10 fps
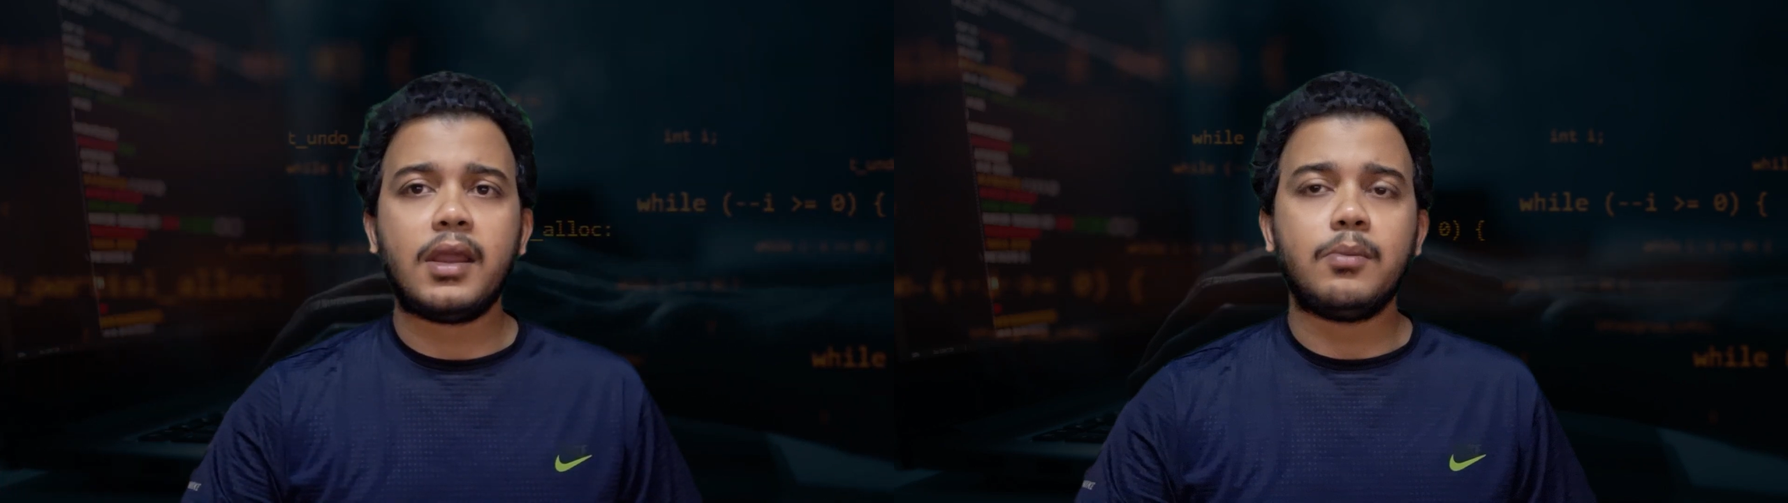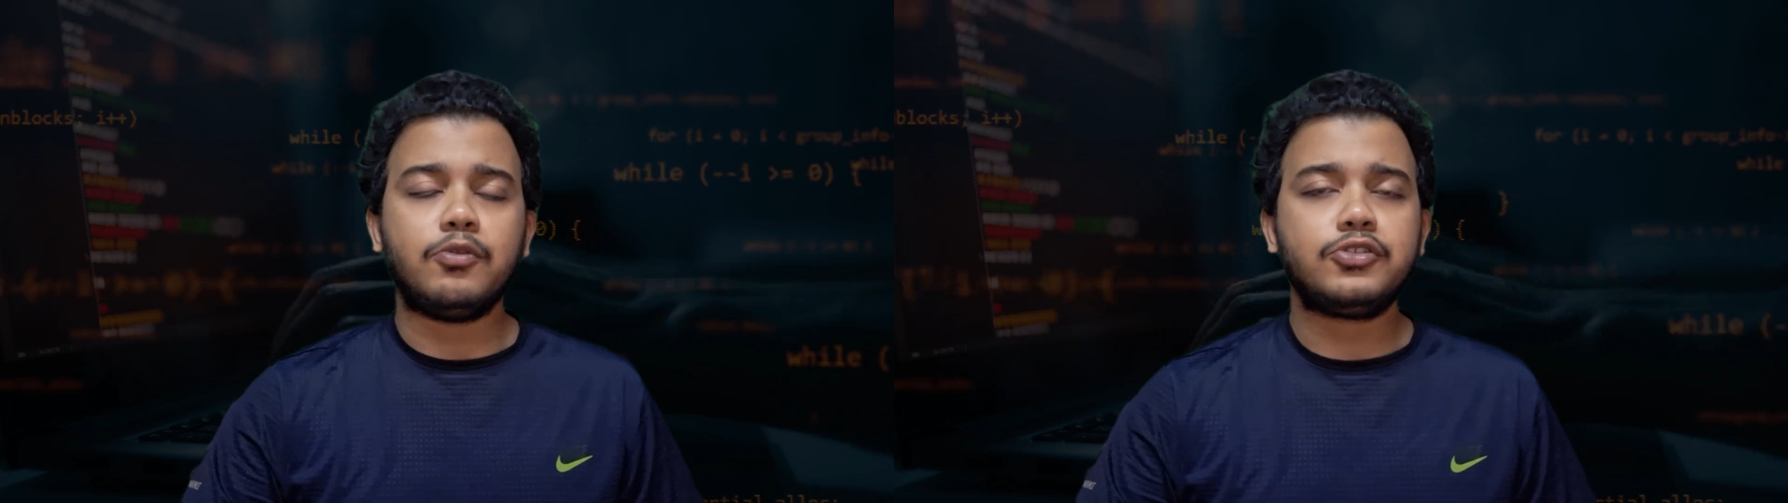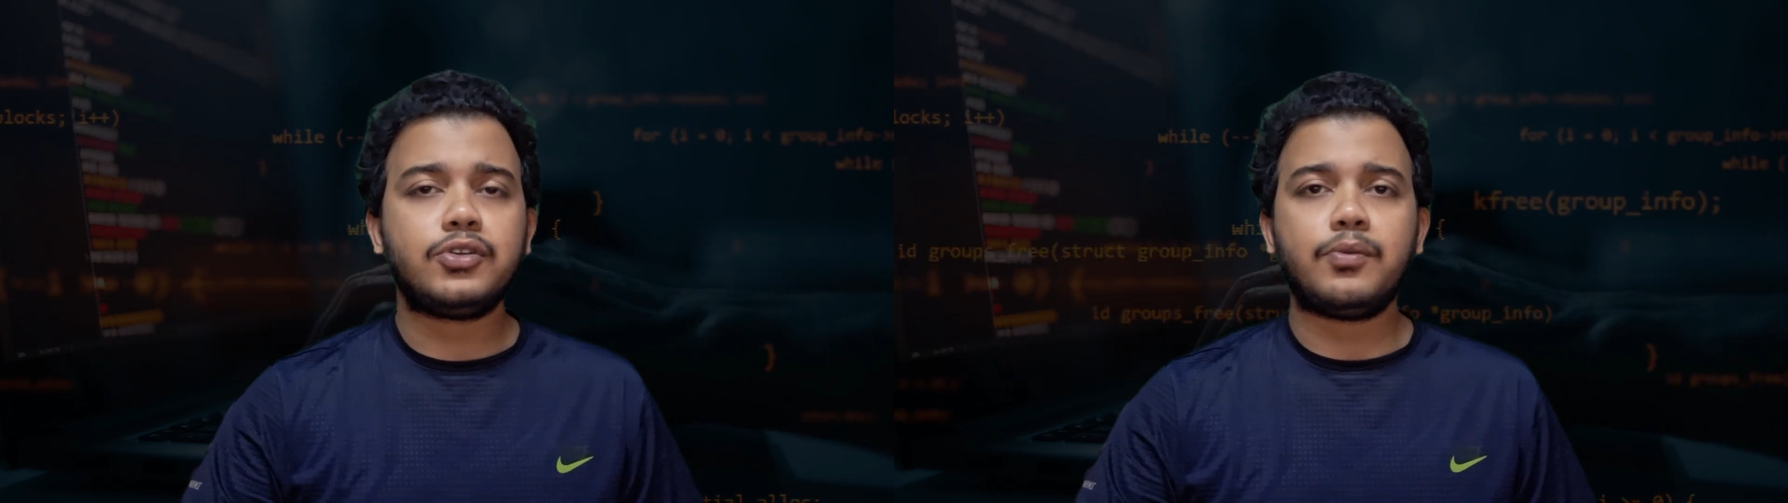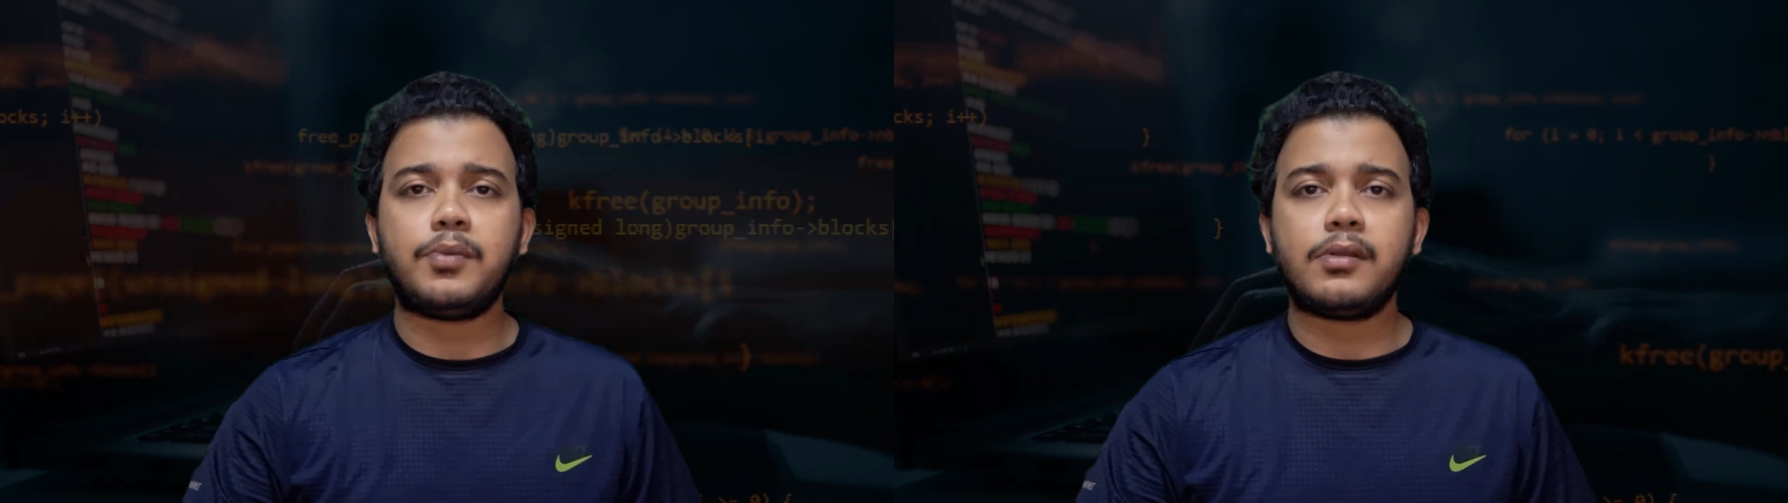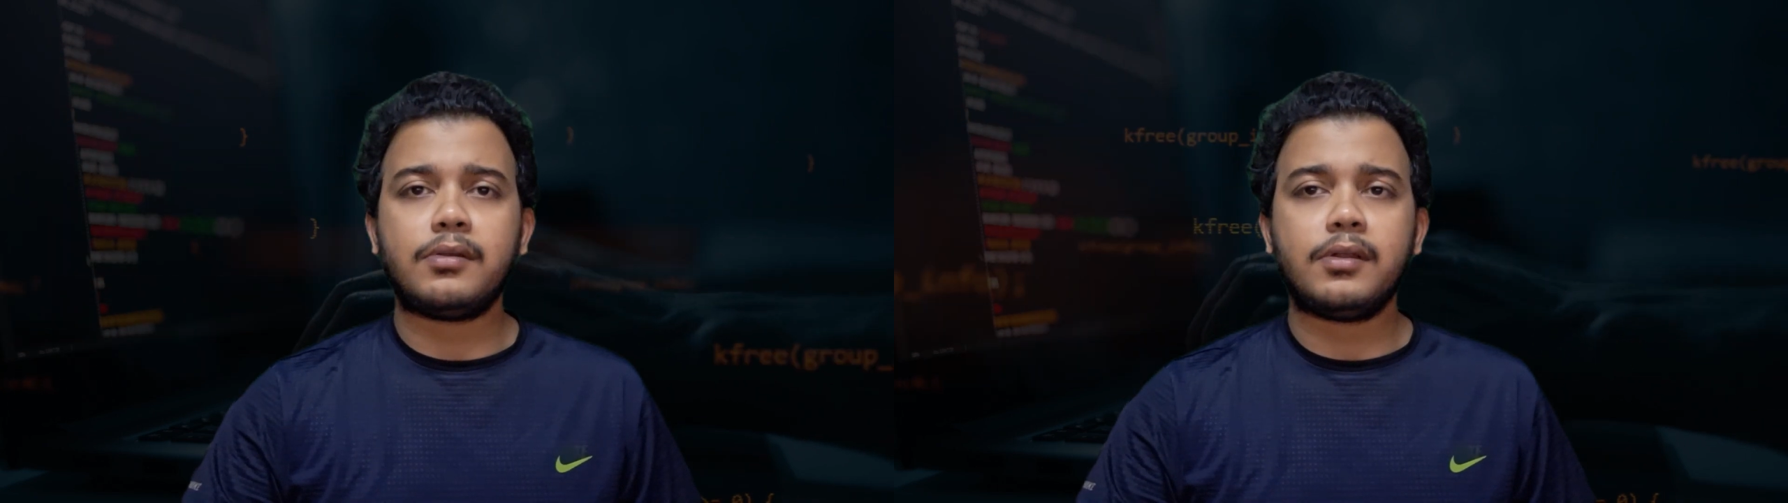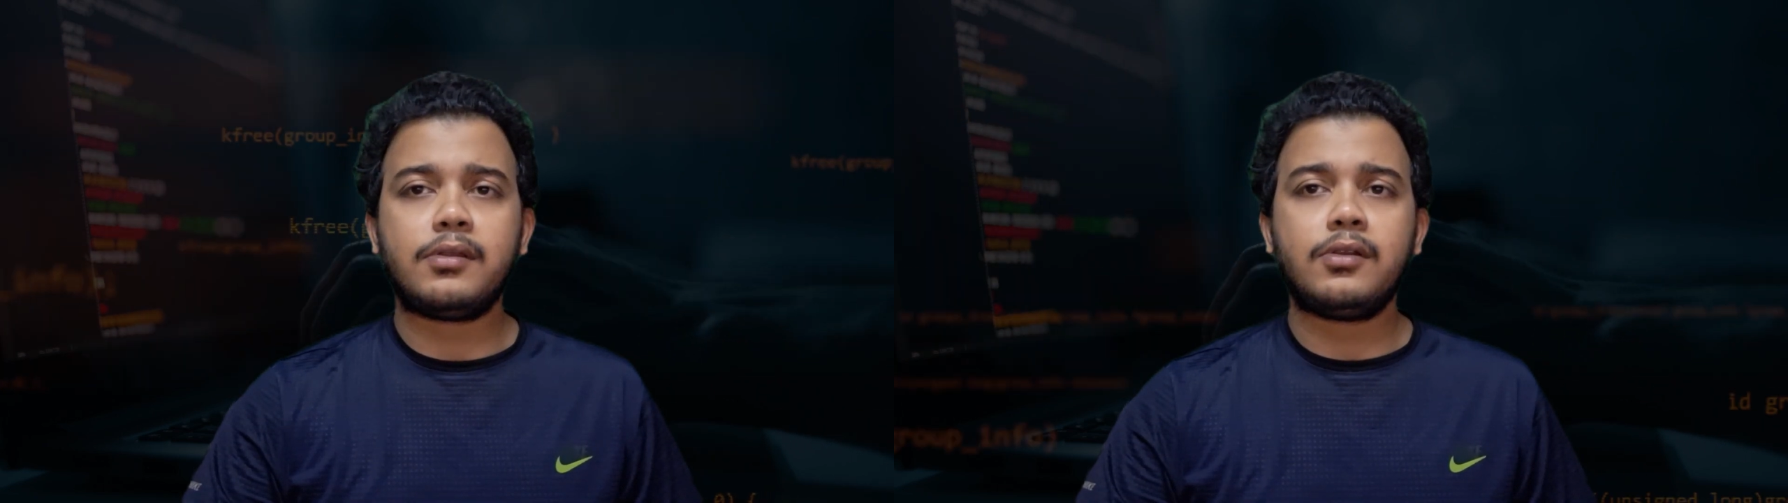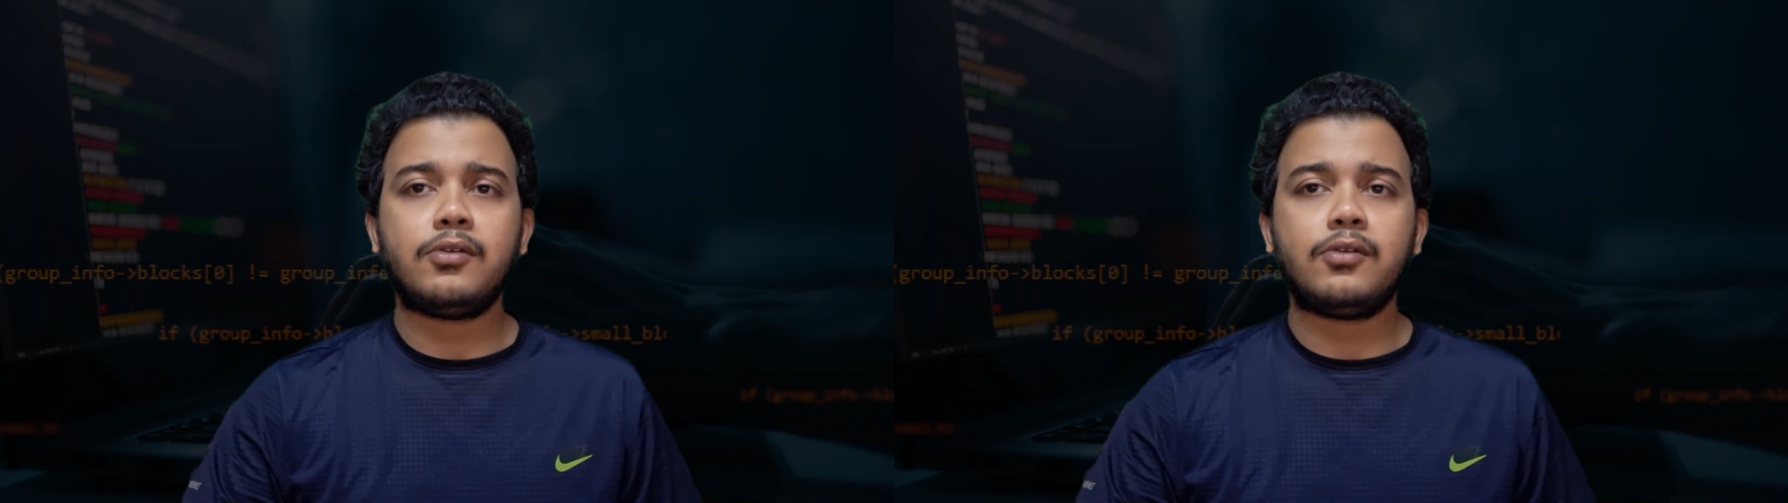and boost your business